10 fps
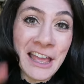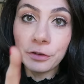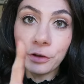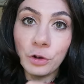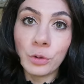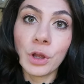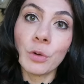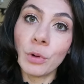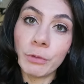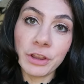Also,
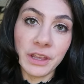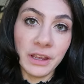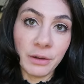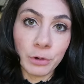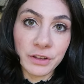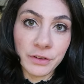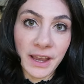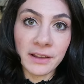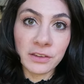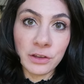one more thing I wanted to
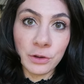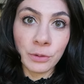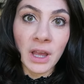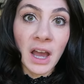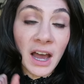ask you.